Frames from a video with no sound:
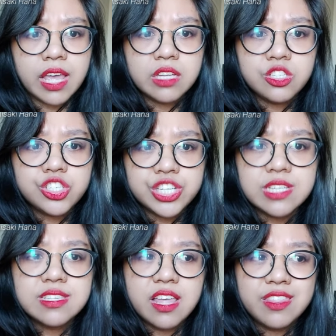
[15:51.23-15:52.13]
And
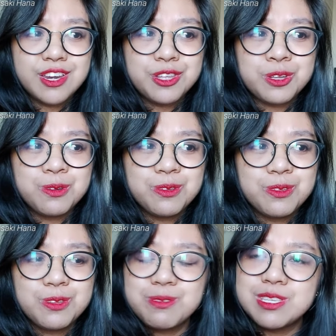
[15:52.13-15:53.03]
she said that, you know,
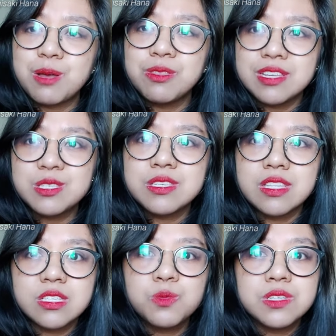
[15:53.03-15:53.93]

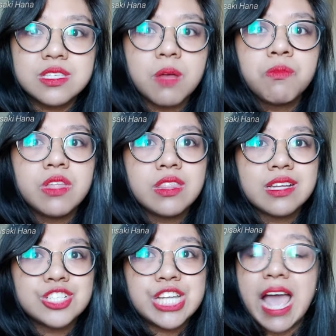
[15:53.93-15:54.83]
this was something
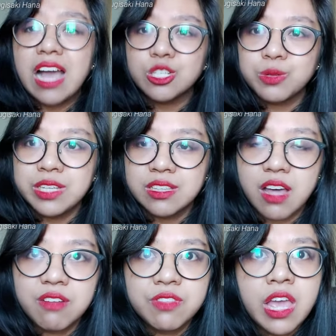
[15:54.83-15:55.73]
that she actually
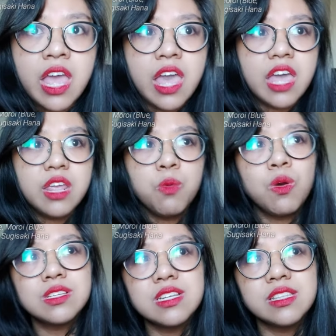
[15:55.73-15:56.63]
loved. And it
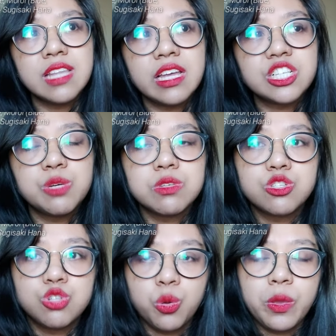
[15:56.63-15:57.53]
wasn't like she
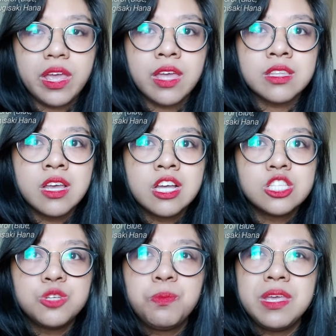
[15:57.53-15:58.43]
was doing it
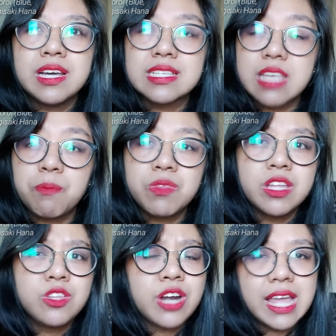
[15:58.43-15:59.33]
to be
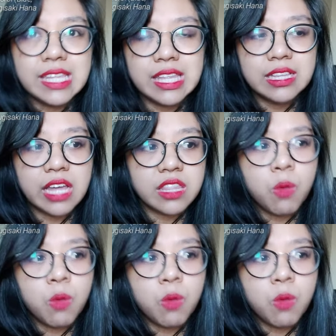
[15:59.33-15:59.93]
accepted or anything like